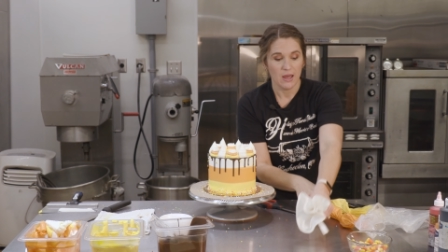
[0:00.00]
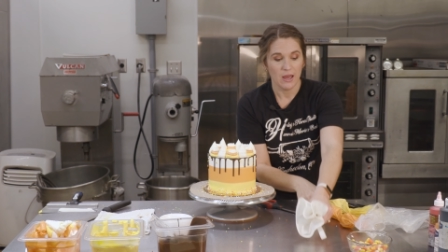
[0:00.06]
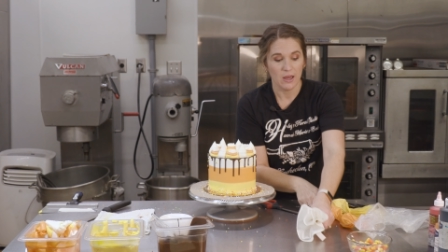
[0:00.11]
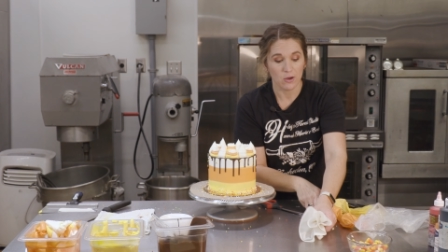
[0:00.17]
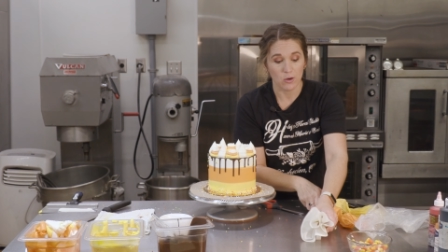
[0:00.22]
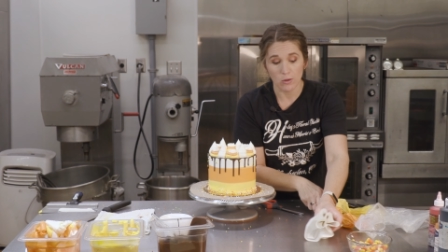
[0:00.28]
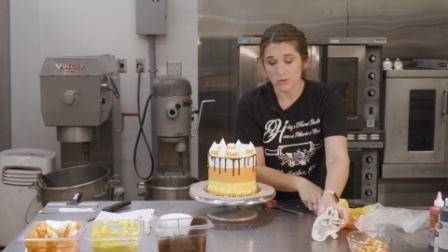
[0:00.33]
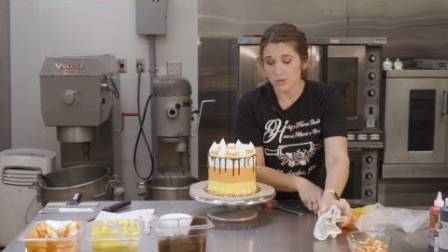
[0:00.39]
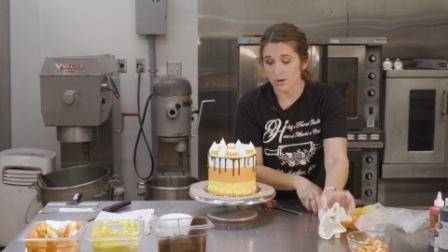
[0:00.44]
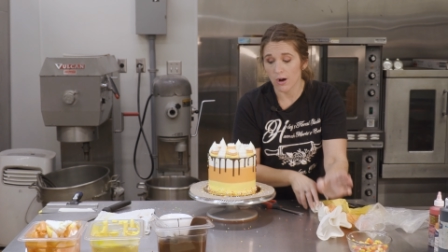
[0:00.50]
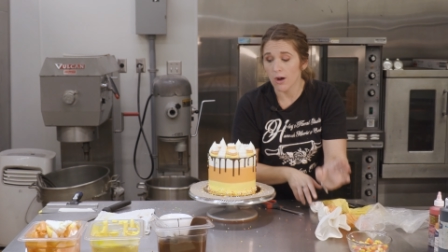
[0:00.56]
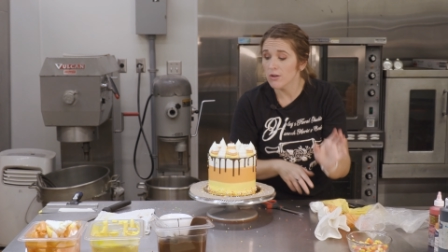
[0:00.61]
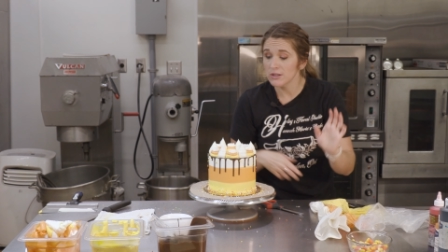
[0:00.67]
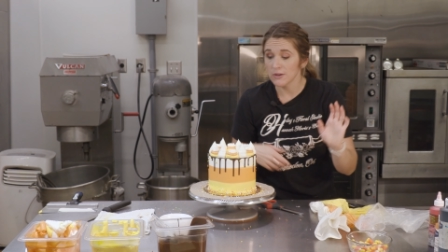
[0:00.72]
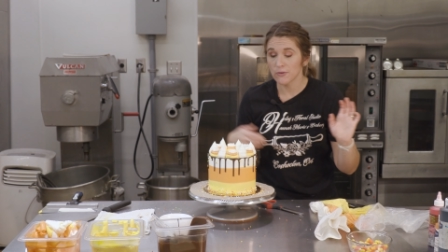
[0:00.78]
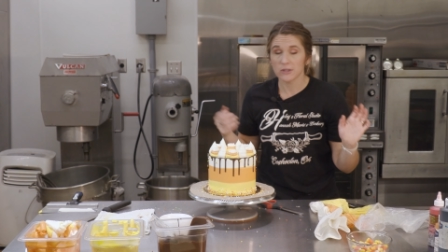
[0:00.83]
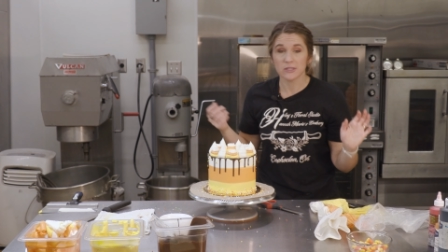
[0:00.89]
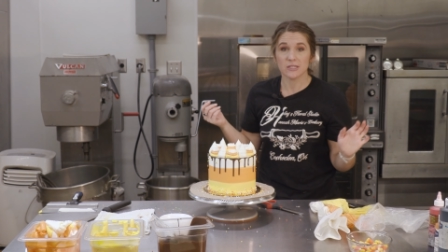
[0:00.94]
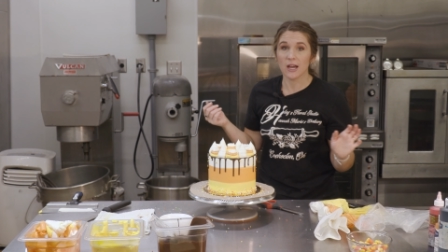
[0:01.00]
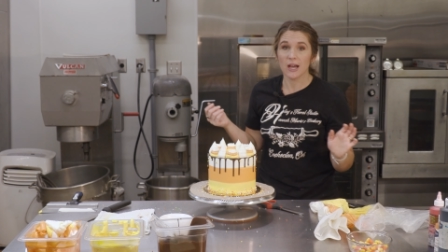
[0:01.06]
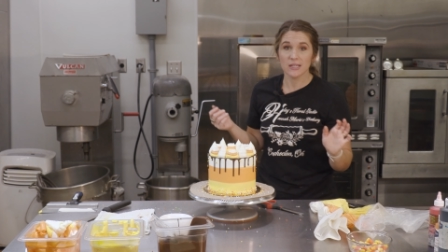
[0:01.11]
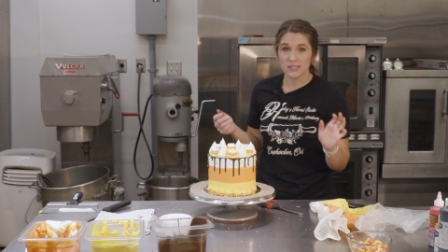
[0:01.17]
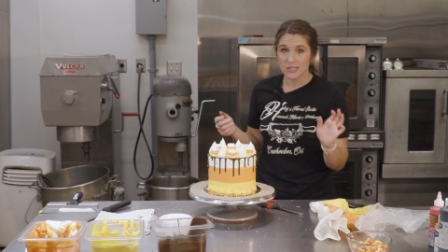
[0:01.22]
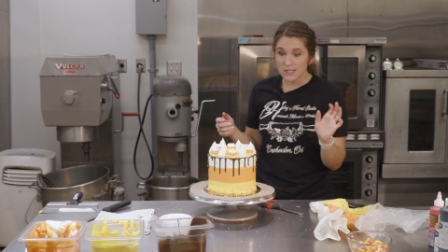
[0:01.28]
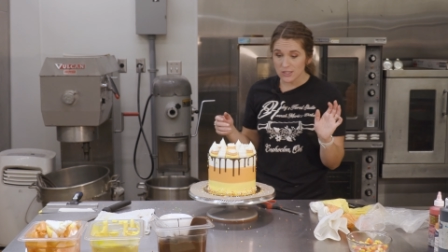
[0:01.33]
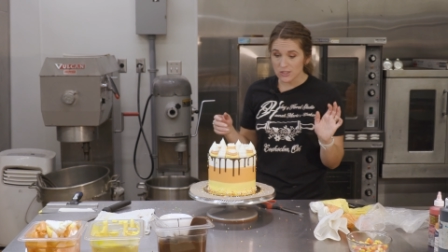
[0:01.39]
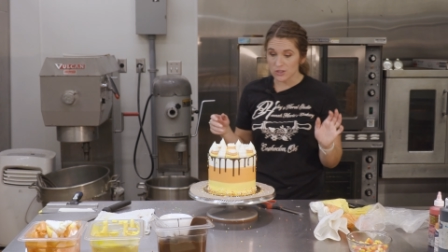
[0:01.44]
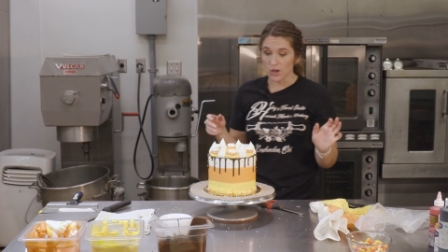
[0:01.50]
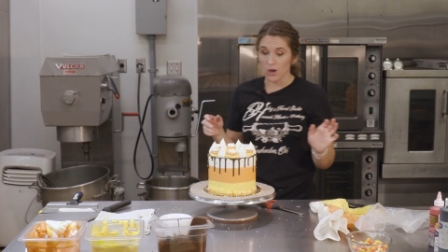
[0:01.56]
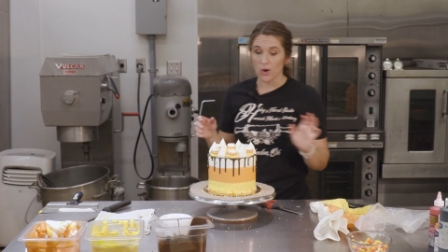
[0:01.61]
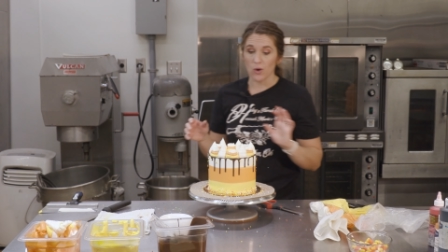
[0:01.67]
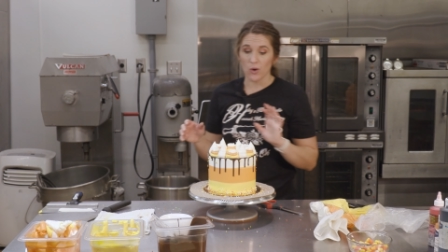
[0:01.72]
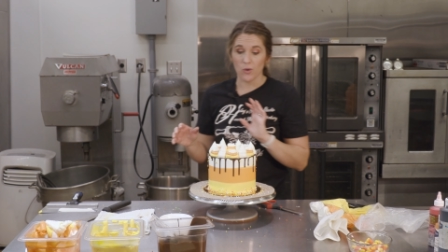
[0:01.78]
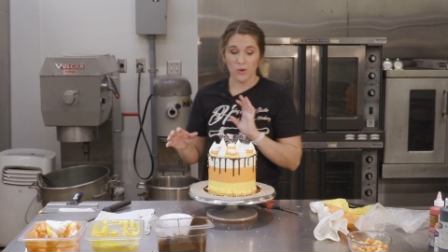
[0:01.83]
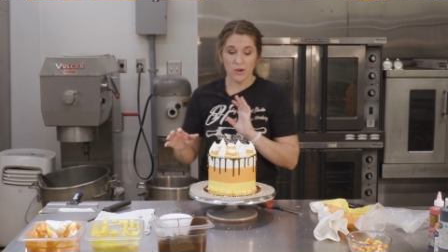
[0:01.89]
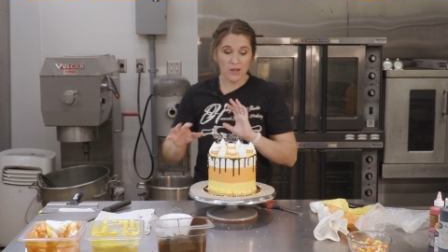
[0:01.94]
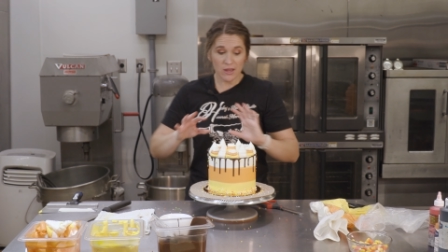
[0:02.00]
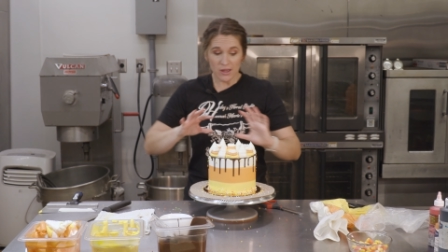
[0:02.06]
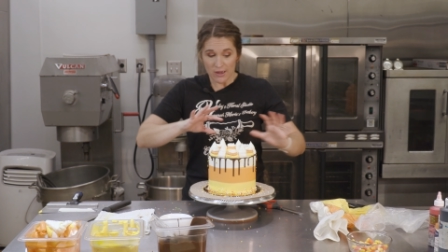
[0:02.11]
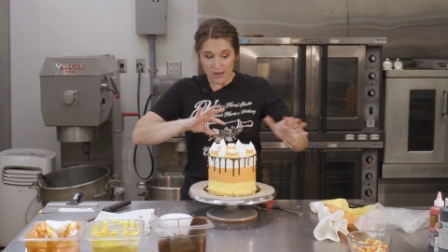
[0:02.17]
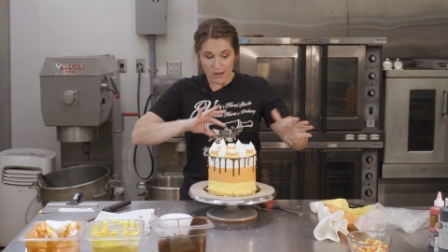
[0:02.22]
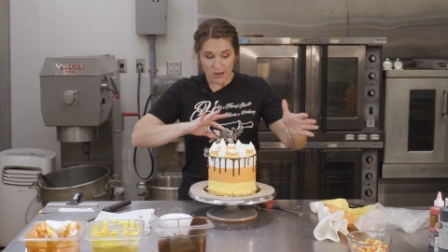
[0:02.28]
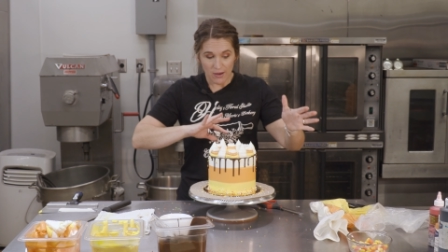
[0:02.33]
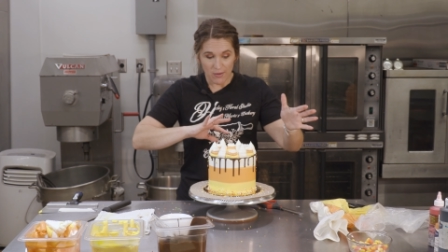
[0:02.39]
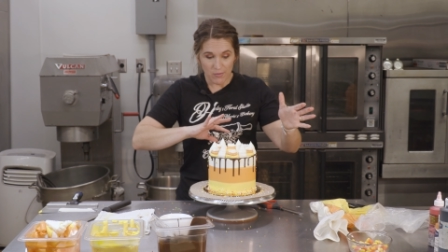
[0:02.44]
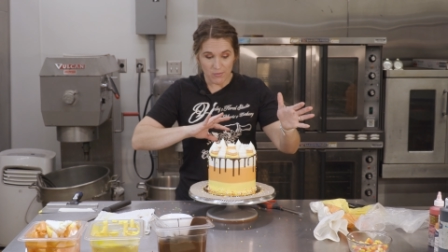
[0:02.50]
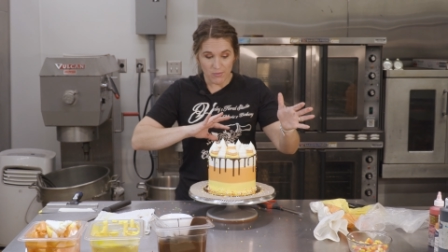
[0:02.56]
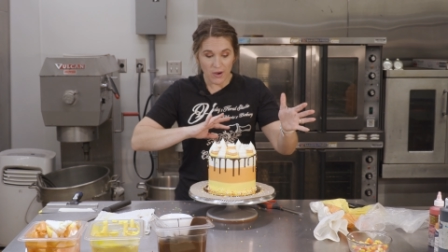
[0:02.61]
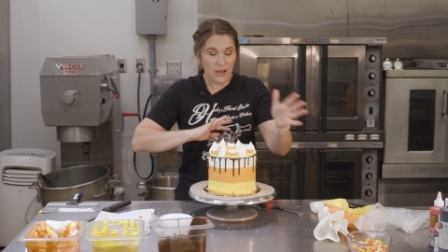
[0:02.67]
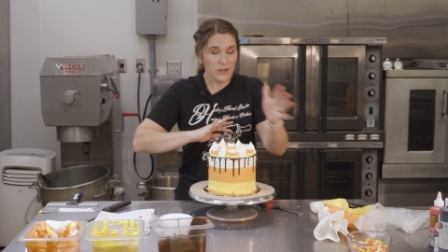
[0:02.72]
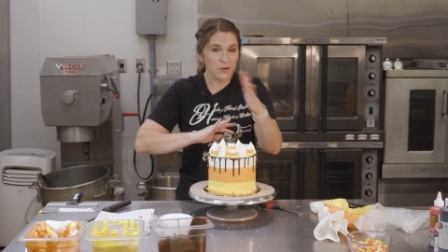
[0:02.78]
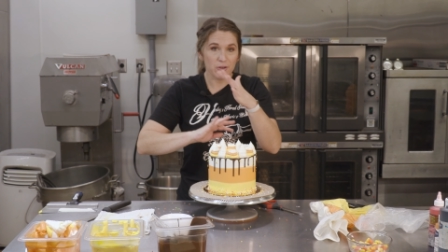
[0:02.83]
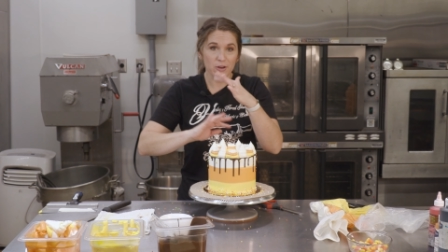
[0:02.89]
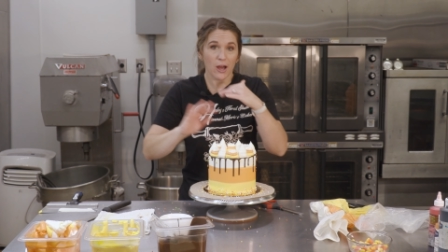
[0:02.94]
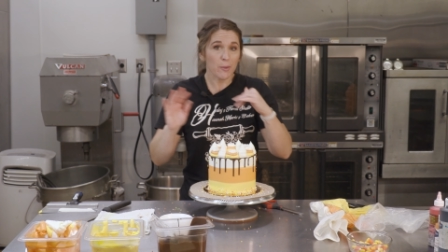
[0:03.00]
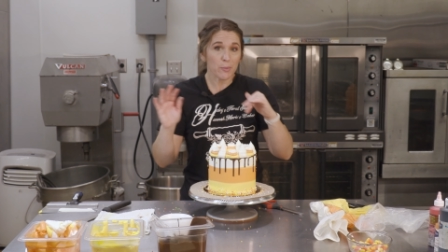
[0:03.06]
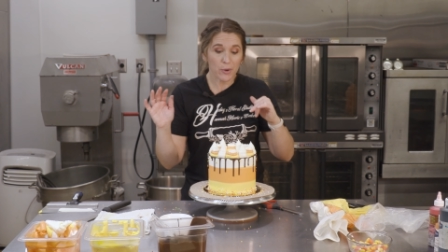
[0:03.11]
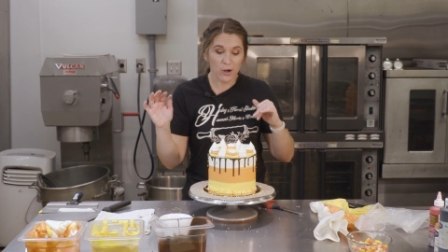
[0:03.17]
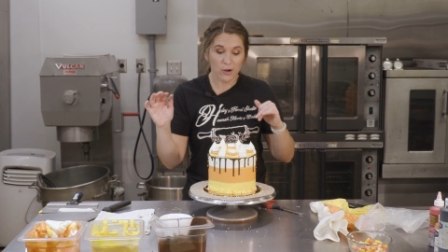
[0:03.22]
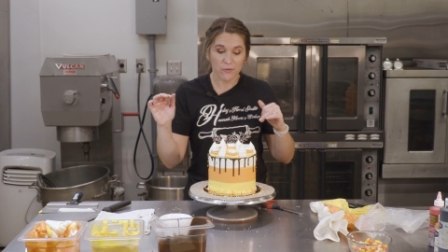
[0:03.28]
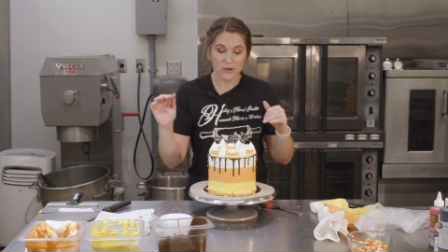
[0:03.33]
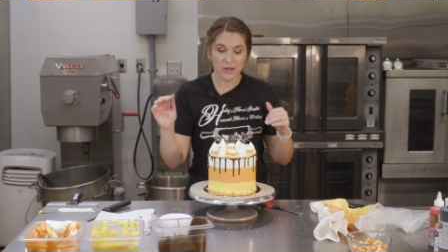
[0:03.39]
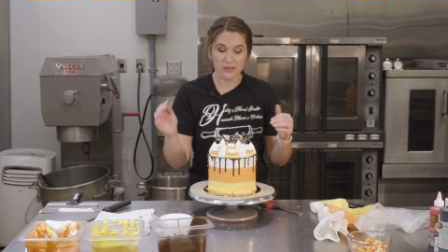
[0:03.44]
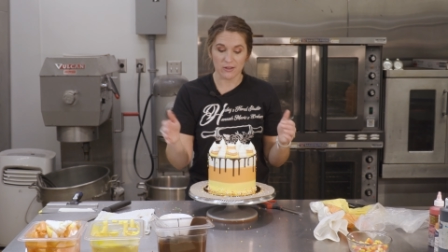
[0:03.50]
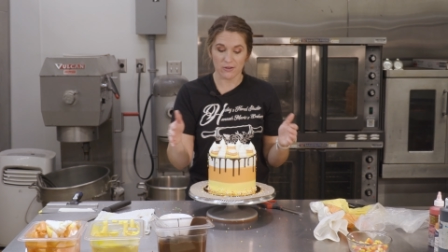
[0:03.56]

And ghosts are all different sizes, so mine are not perfect.